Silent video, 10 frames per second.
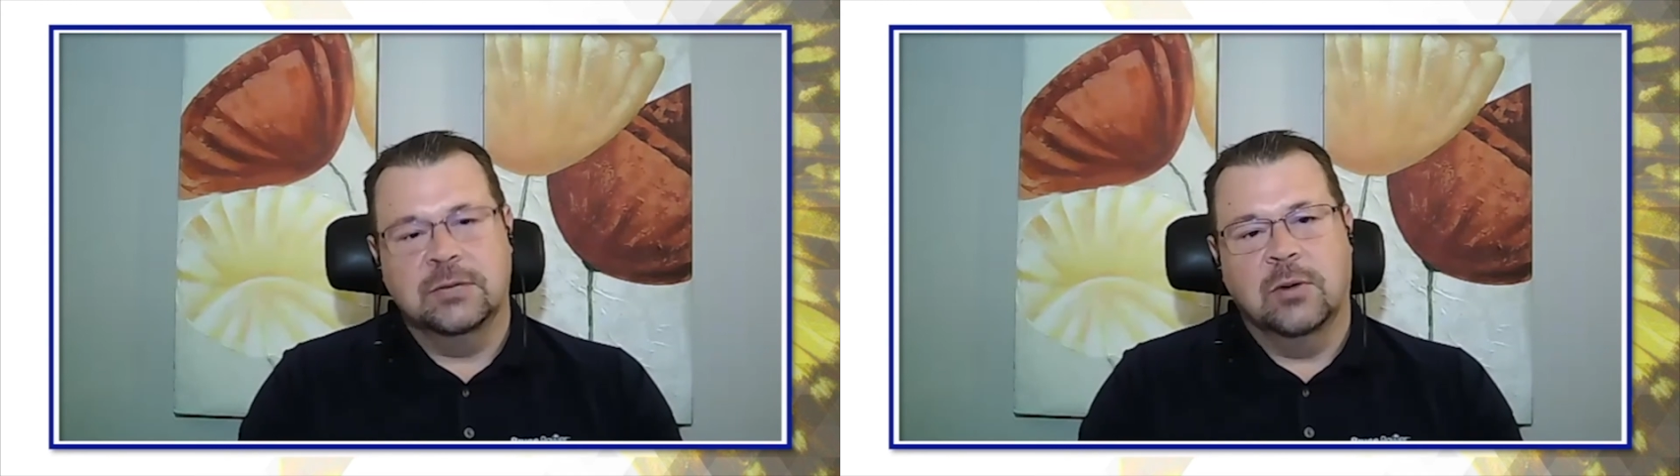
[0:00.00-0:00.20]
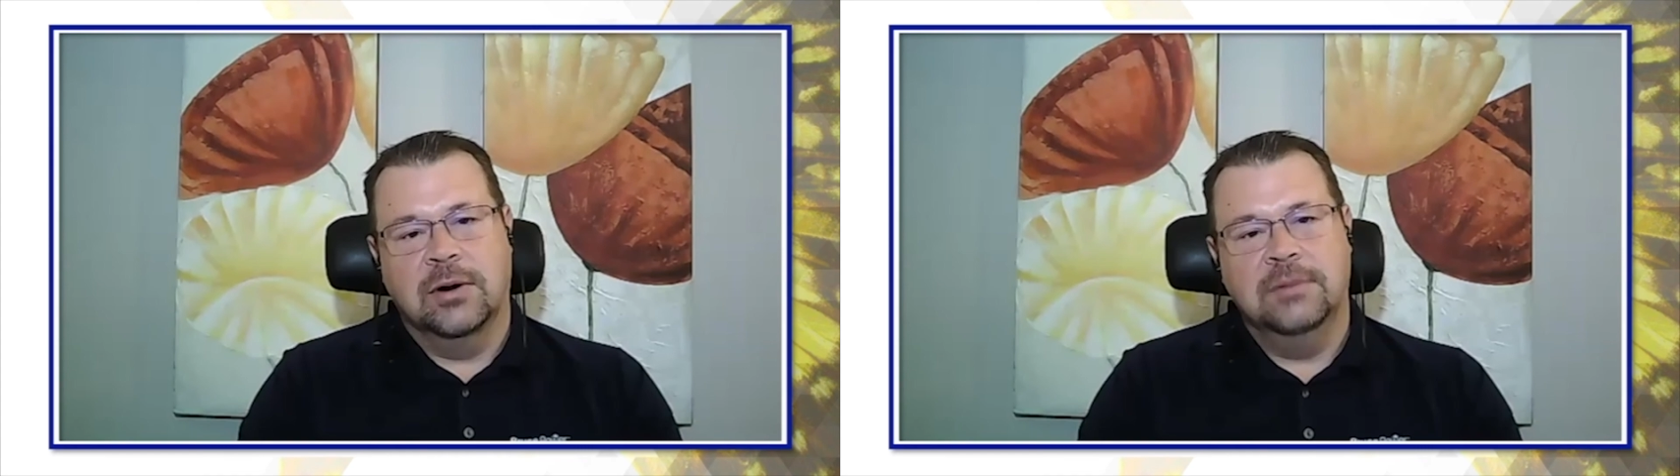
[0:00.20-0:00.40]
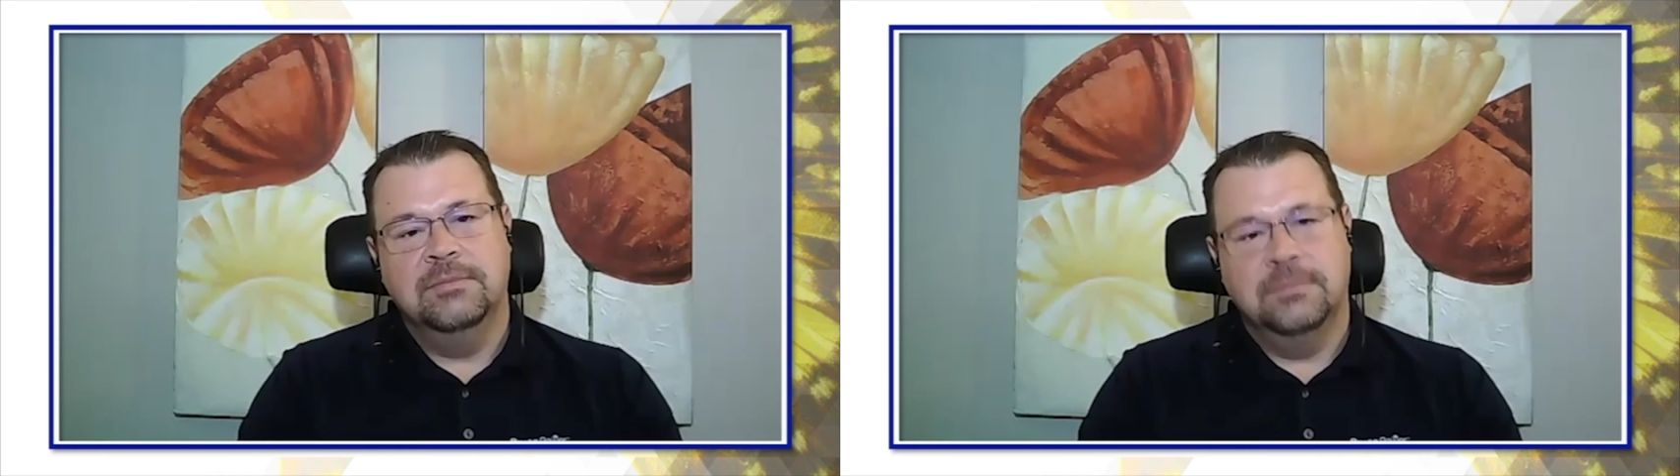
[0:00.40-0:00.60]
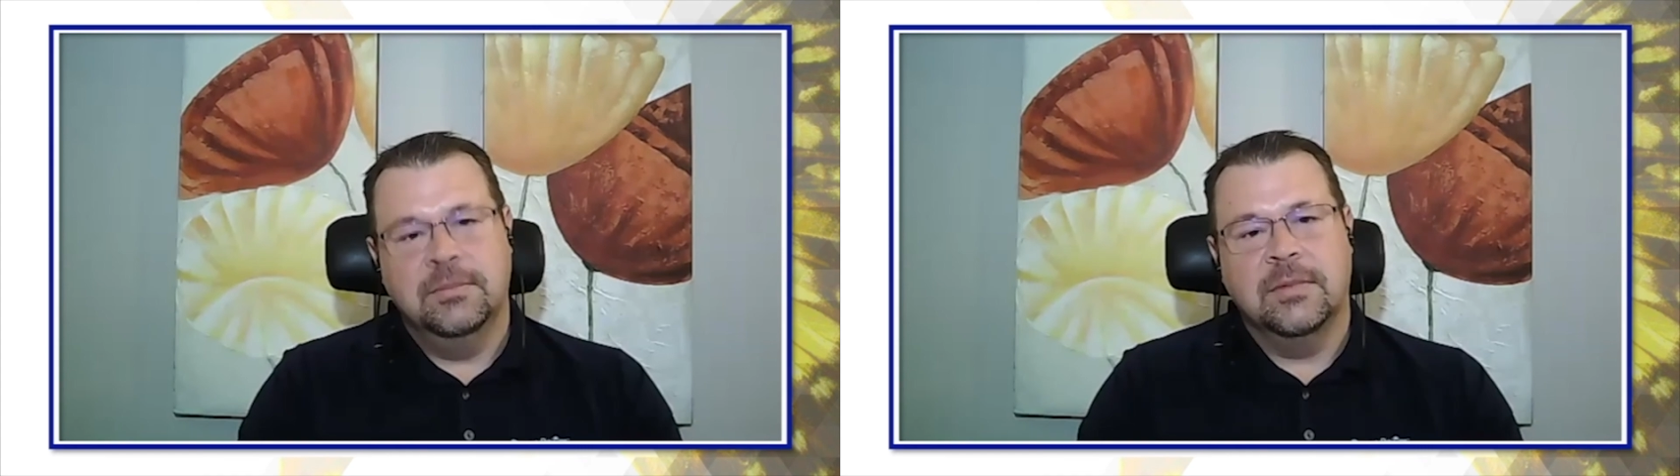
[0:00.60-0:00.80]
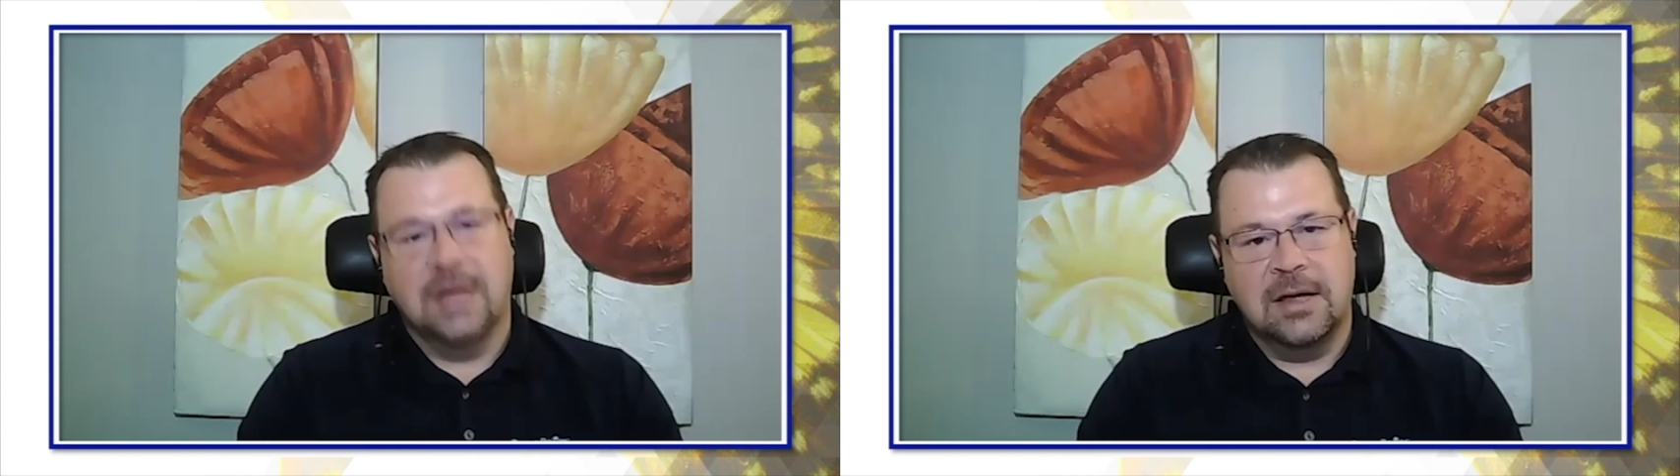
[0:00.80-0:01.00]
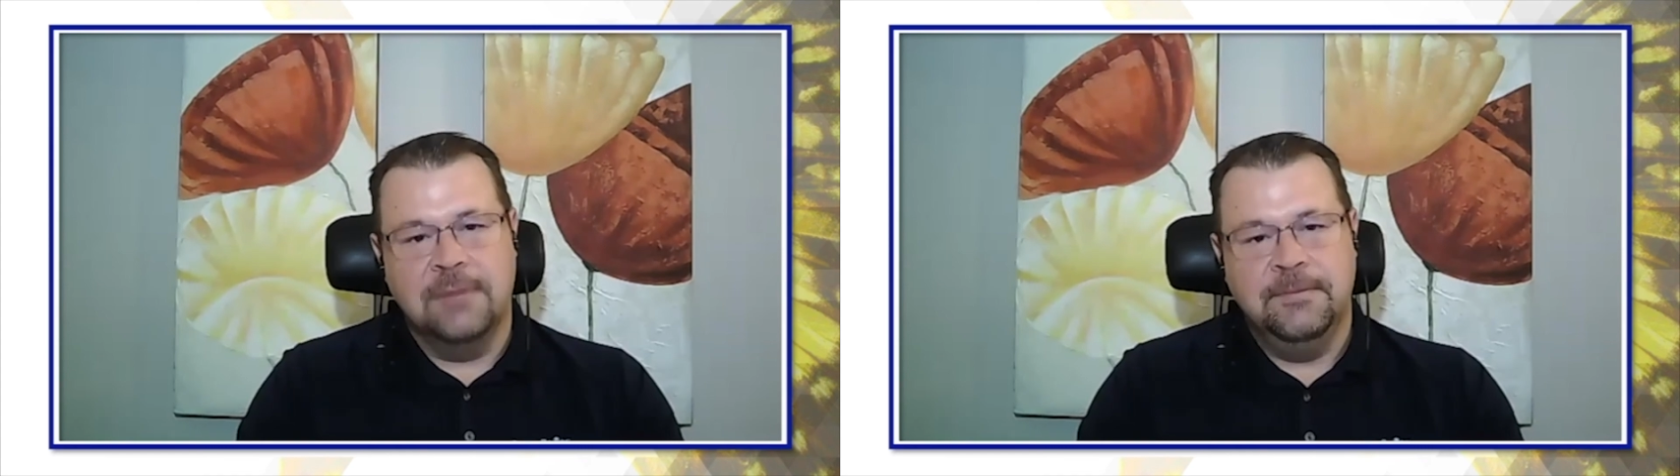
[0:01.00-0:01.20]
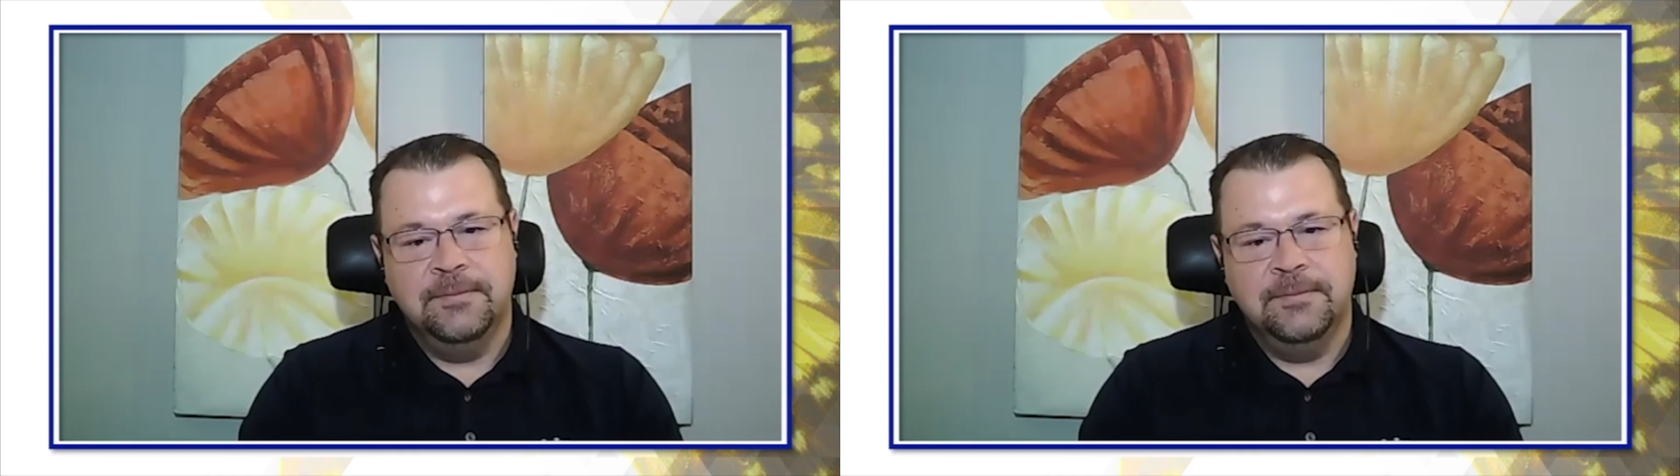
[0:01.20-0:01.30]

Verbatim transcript: this work. Thank you.